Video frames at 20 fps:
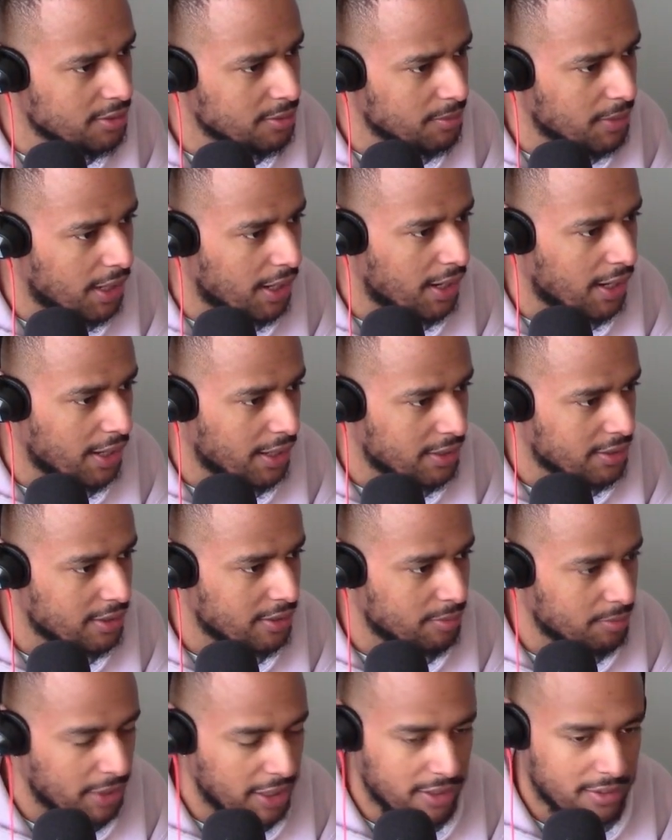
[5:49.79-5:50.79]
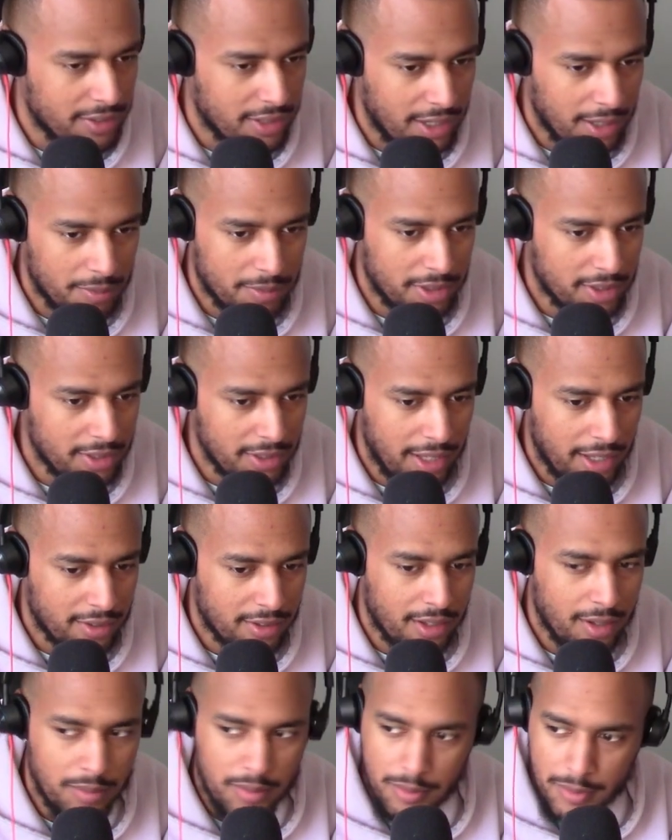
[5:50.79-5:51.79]
in my eyes as many times in the last
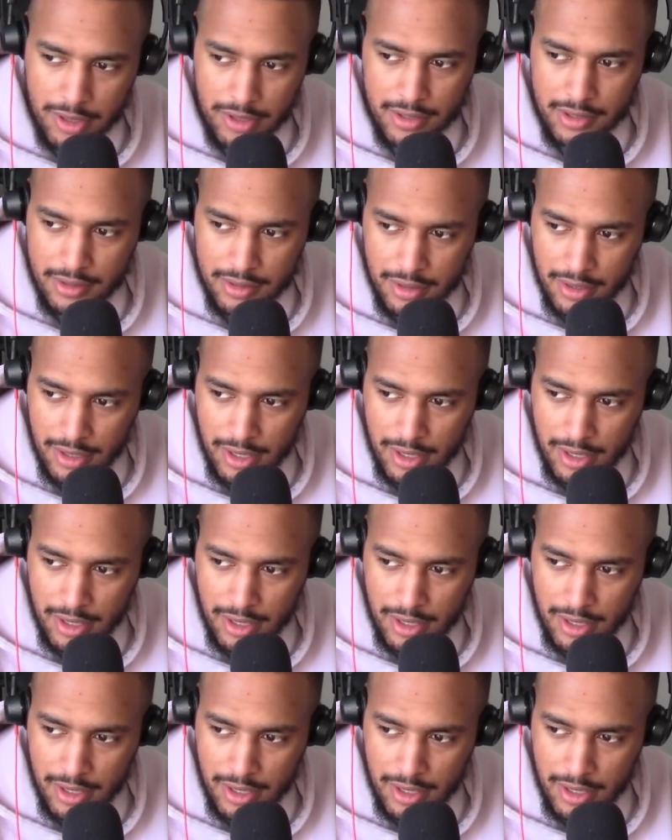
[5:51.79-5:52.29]
couple months